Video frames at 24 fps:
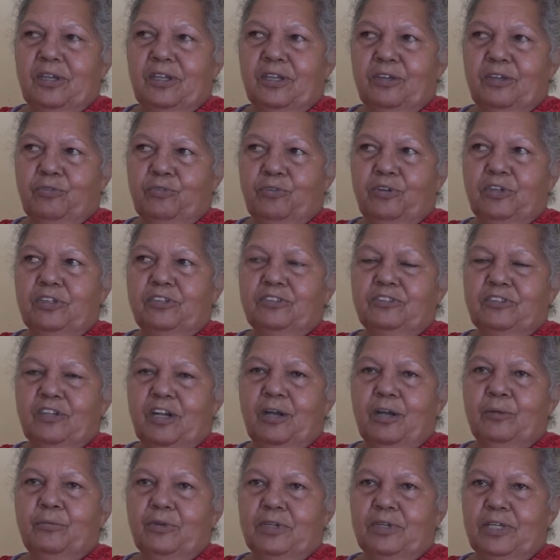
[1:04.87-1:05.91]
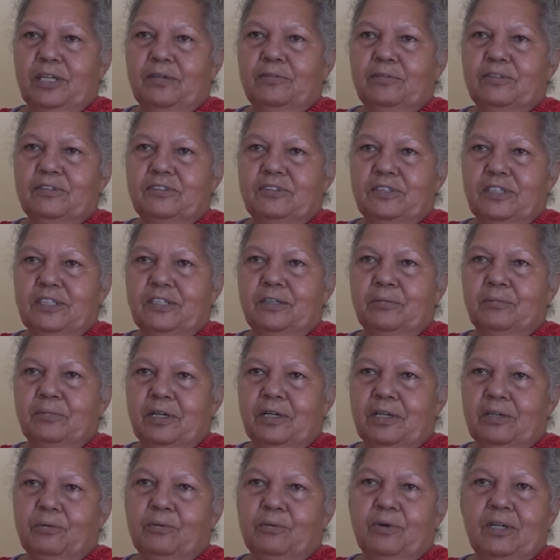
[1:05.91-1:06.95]
the first time we'd ever seen the
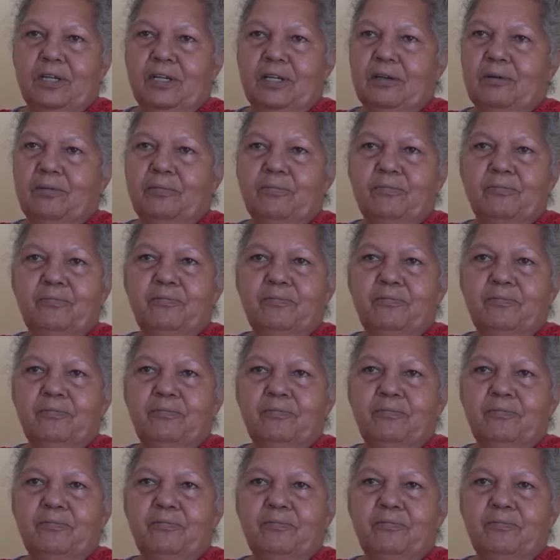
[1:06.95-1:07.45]
Murrawarra